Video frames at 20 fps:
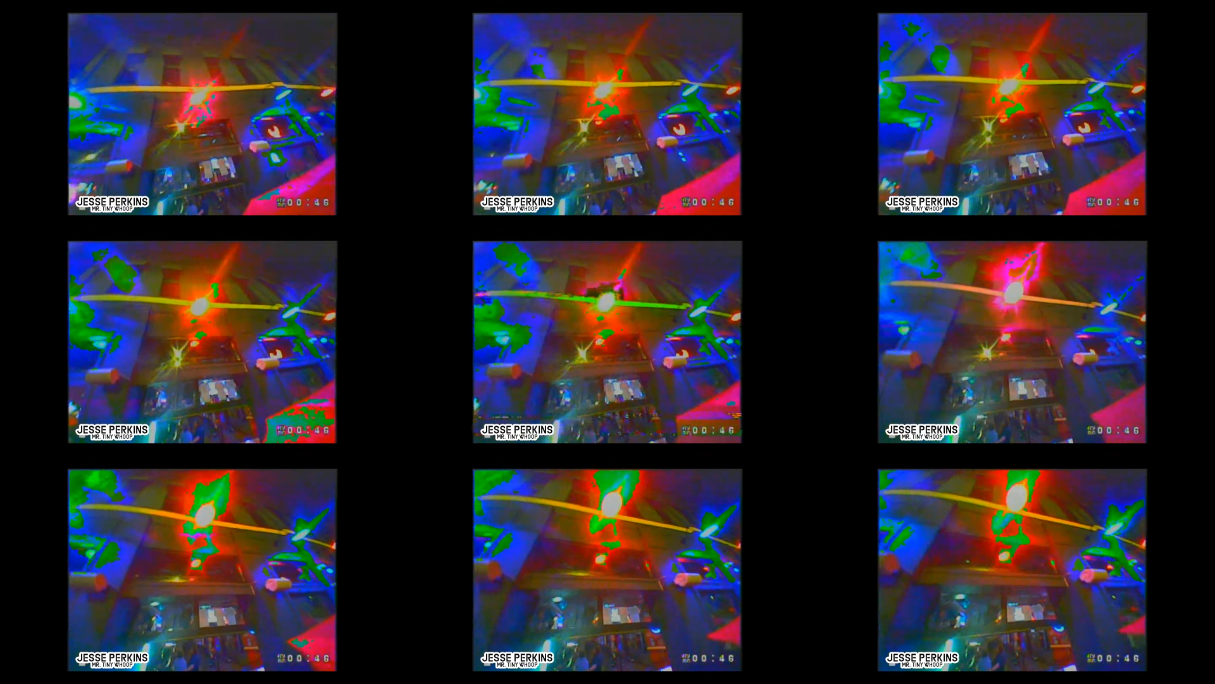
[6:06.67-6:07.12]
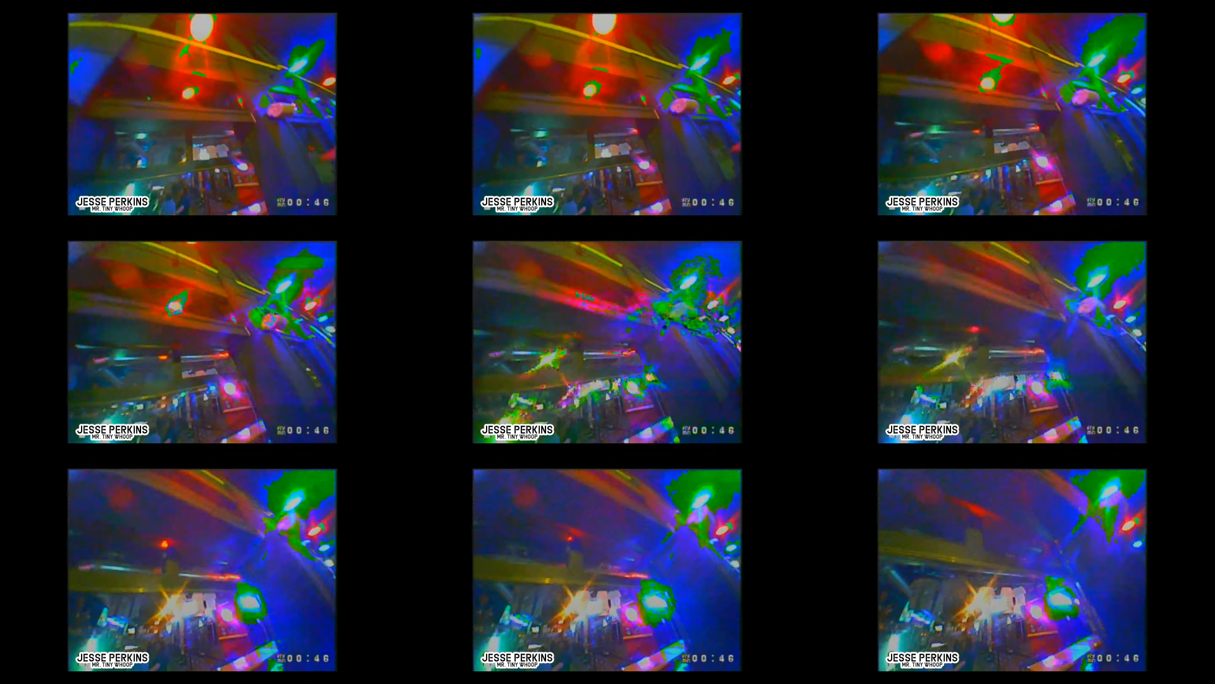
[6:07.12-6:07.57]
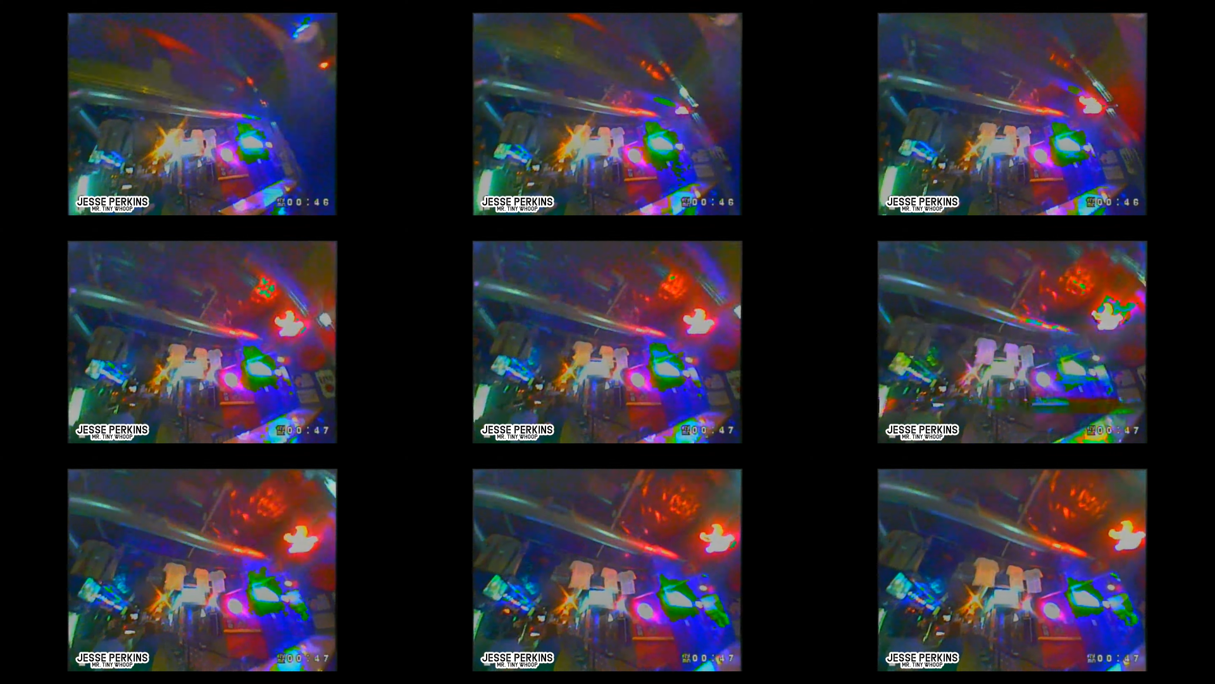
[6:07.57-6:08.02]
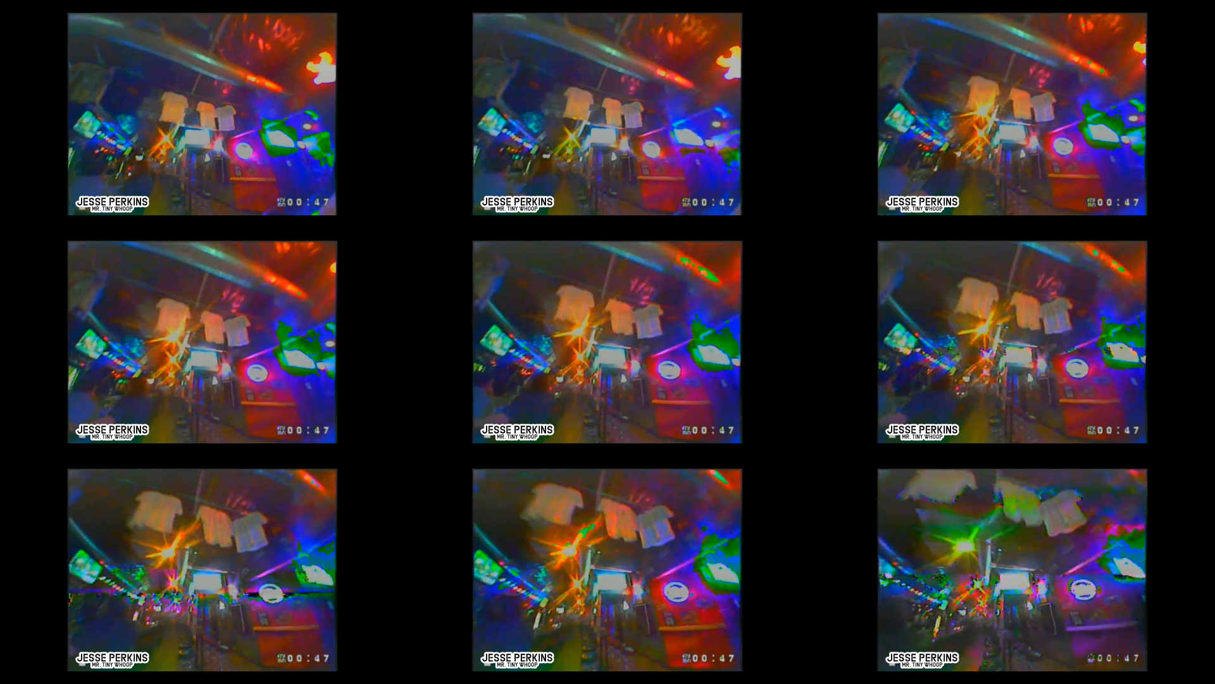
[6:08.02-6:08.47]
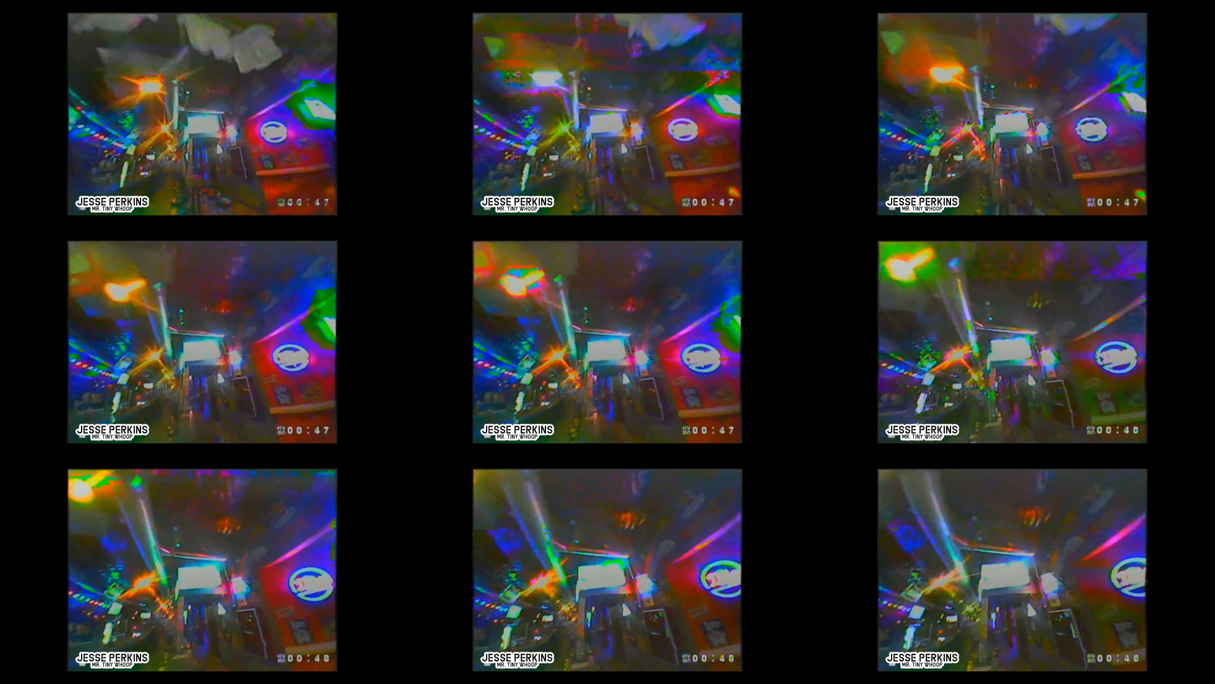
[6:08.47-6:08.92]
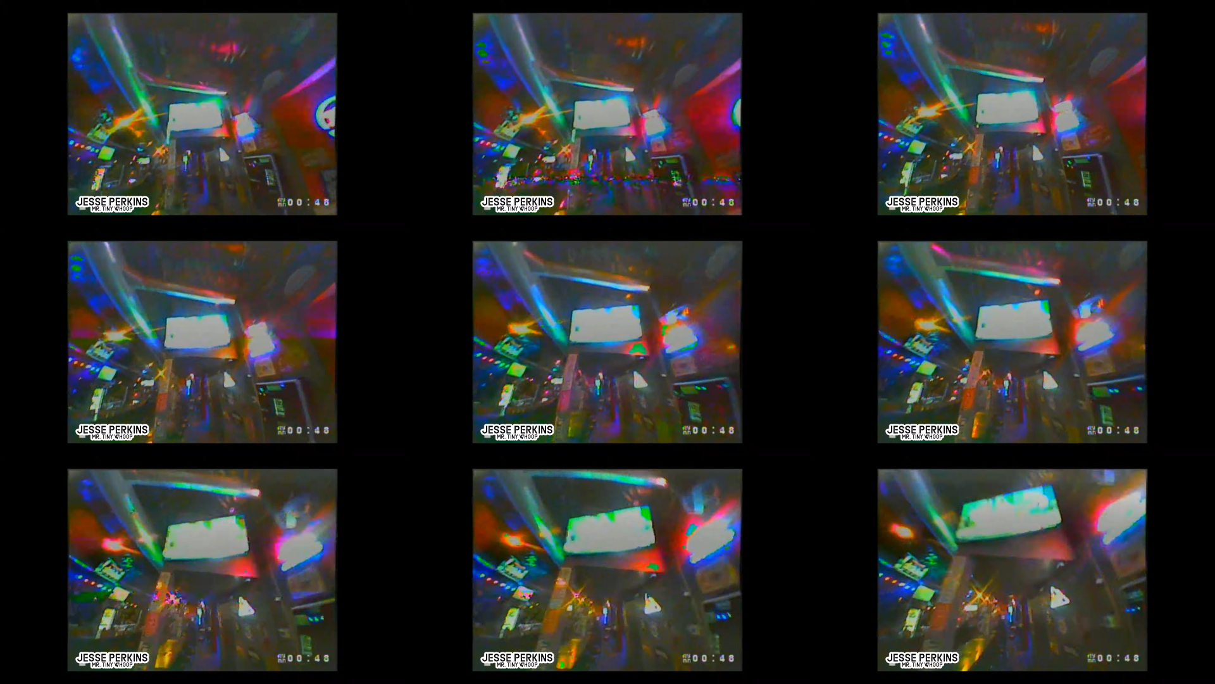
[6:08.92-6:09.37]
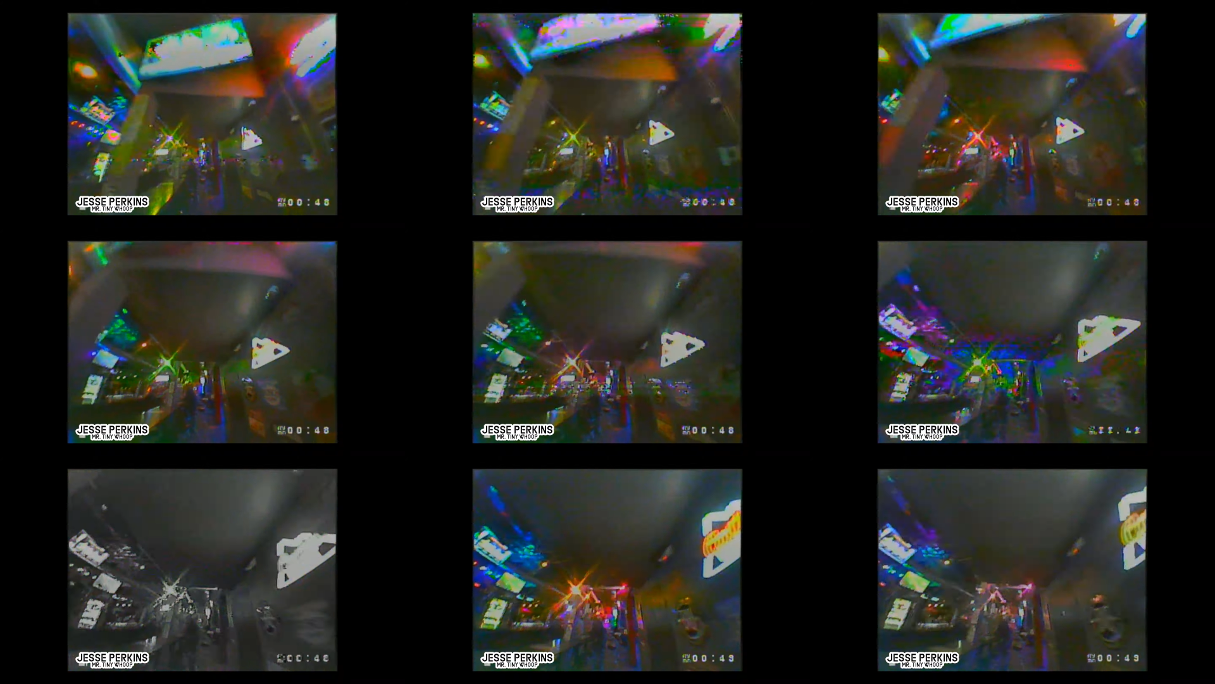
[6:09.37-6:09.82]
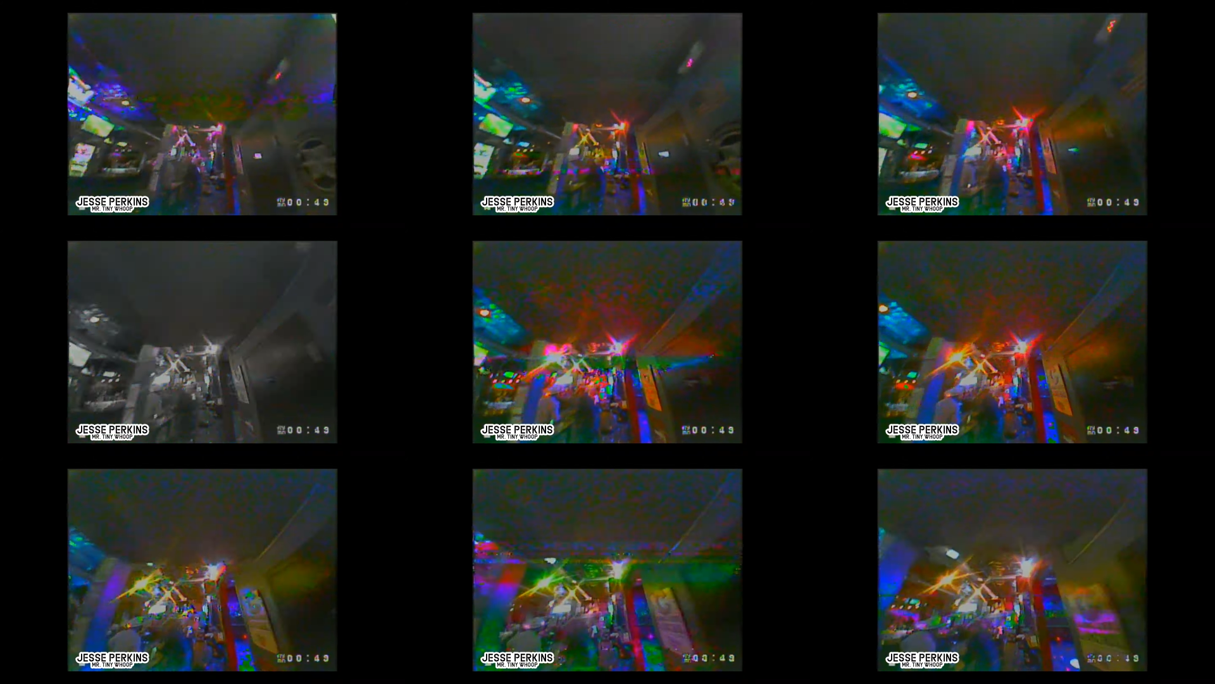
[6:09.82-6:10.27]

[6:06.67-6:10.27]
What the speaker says: No face is visible, so there are no lips to read.